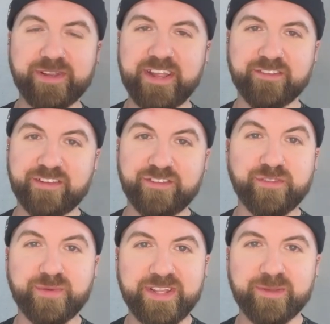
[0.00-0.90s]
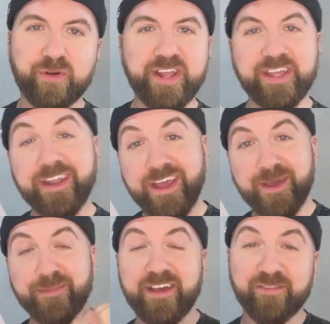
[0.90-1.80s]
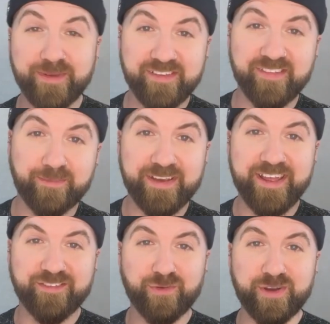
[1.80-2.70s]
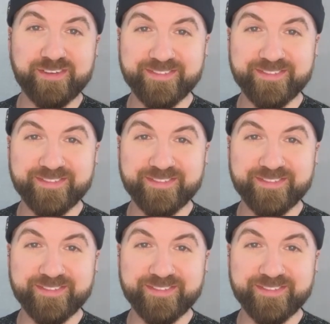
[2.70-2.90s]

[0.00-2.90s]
nails at 2, 3 in the morning and my husband is sleeping next door.